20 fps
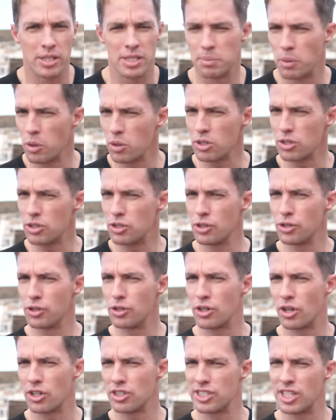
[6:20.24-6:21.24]
it's important
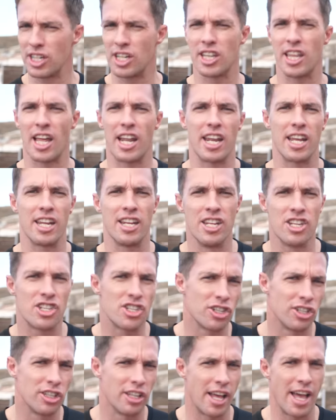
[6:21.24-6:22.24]
to consider that
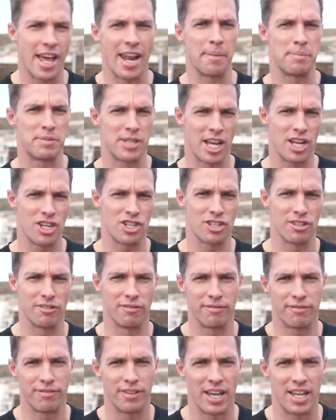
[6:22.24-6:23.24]
initial
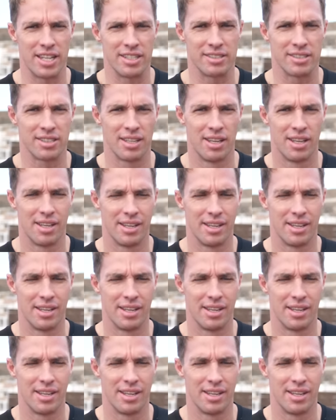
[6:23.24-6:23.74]
adaptation phase.